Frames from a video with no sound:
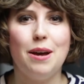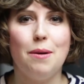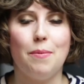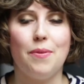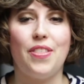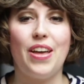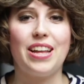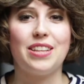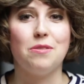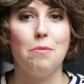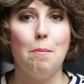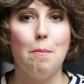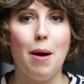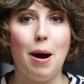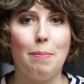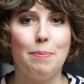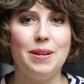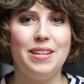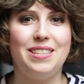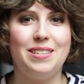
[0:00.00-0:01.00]
But that's
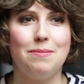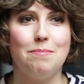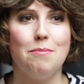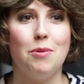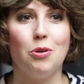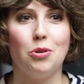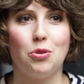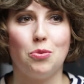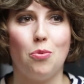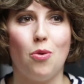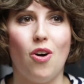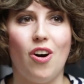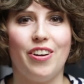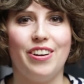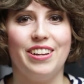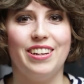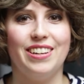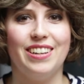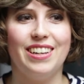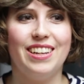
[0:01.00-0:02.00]
Muppets Most
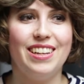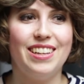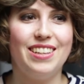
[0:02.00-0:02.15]
Wanted.